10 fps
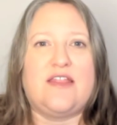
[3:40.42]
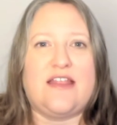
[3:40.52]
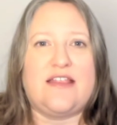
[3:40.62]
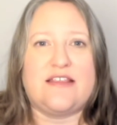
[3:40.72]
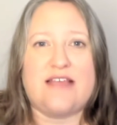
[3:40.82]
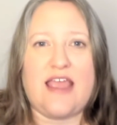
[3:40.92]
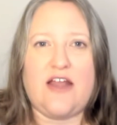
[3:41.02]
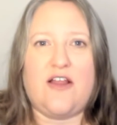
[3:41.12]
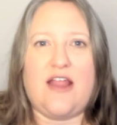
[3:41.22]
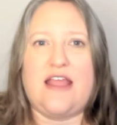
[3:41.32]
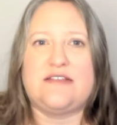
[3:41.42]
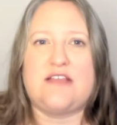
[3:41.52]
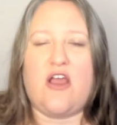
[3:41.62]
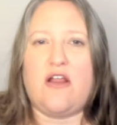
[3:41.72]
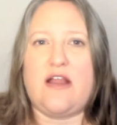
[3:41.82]
the designer has
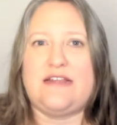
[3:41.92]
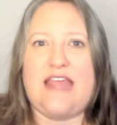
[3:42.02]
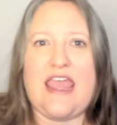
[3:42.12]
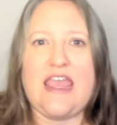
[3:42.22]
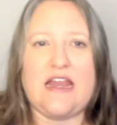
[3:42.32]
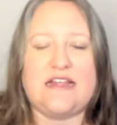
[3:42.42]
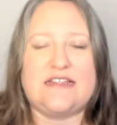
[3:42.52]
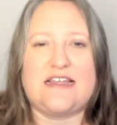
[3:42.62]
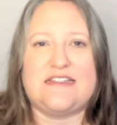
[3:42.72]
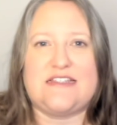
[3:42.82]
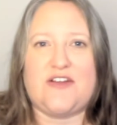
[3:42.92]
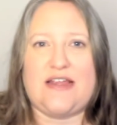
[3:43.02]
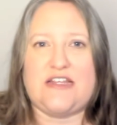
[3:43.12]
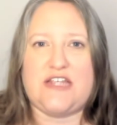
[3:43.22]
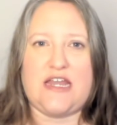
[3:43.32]
already taken into
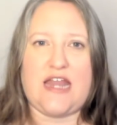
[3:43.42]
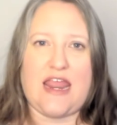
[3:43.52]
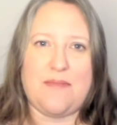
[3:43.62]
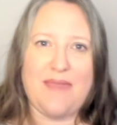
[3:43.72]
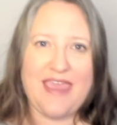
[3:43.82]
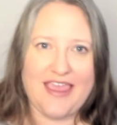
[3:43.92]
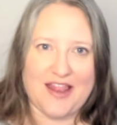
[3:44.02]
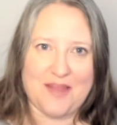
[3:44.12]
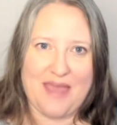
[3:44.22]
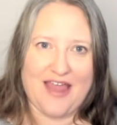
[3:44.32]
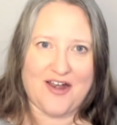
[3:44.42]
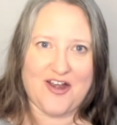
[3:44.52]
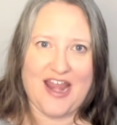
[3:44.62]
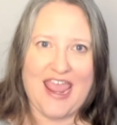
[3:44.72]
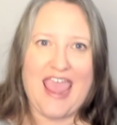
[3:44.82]
consideration in making the
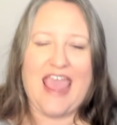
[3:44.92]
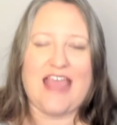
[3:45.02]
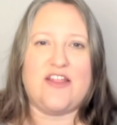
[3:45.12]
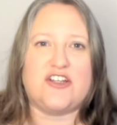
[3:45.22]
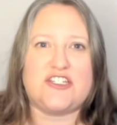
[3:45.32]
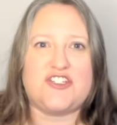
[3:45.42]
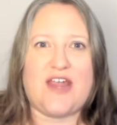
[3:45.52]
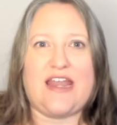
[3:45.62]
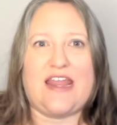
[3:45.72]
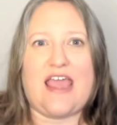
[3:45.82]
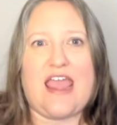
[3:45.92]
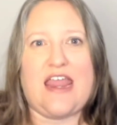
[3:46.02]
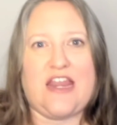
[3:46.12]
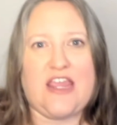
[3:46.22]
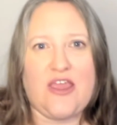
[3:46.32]
pattern, and they're just trying to
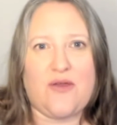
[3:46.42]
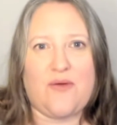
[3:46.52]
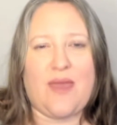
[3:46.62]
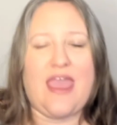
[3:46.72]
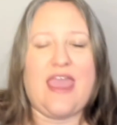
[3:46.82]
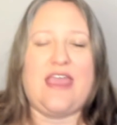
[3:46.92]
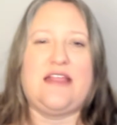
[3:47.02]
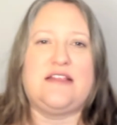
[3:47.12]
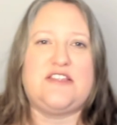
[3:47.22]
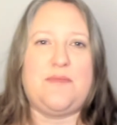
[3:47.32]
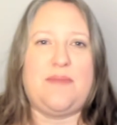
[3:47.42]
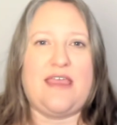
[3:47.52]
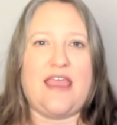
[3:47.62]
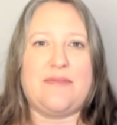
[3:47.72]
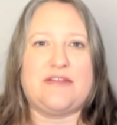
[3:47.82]
guide you into
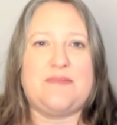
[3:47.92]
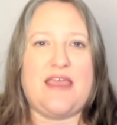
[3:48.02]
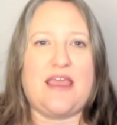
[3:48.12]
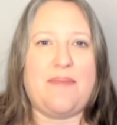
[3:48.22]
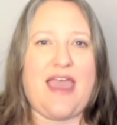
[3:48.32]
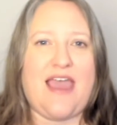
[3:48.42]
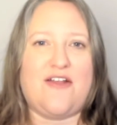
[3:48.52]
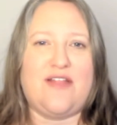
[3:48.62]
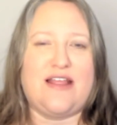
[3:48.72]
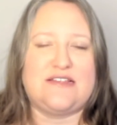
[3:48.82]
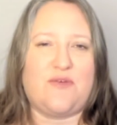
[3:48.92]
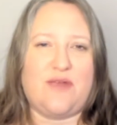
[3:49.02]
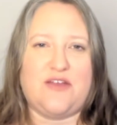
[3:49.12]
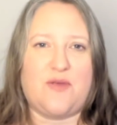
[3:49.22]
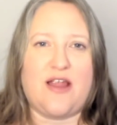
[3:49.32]
being able to make a pattern that's
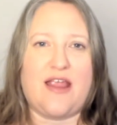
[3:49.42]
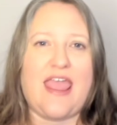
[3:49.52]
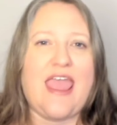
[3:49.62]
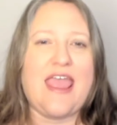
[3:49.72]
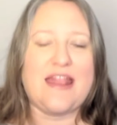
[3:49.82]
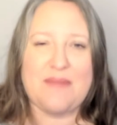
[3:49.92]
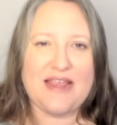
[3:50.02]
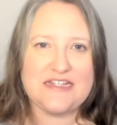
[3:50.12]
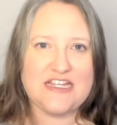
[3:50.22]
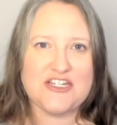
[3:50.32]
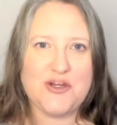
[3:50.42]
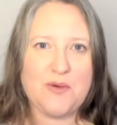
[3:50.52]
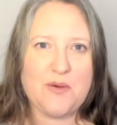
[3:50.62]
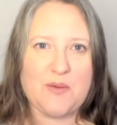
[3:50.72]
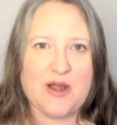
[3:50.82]
going to work. My t-shirt
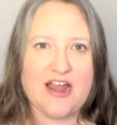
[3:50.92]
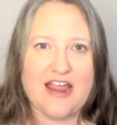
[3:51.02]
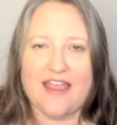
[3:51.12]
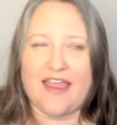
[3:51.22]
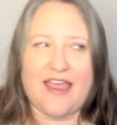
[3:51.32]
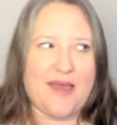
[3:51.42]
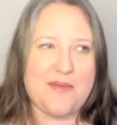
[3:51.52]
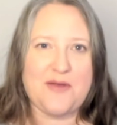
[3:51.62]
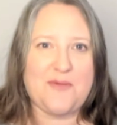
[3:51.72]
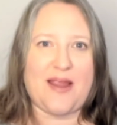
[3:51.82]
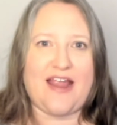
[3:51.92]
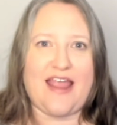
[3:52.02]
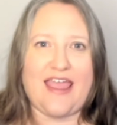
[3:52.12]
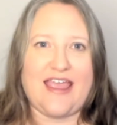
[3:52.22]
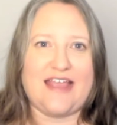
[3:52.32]
will work. I'm going to wear
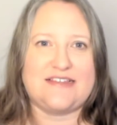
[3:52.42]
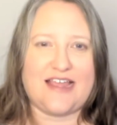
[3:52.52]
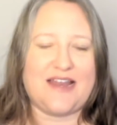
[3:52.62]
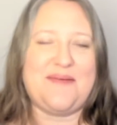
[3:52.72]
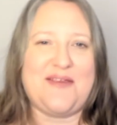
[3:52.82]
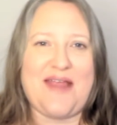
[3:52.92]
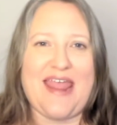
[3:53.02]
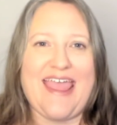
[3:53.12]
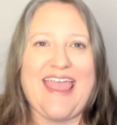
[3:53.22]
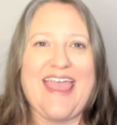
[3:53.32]
it. It's going to be great.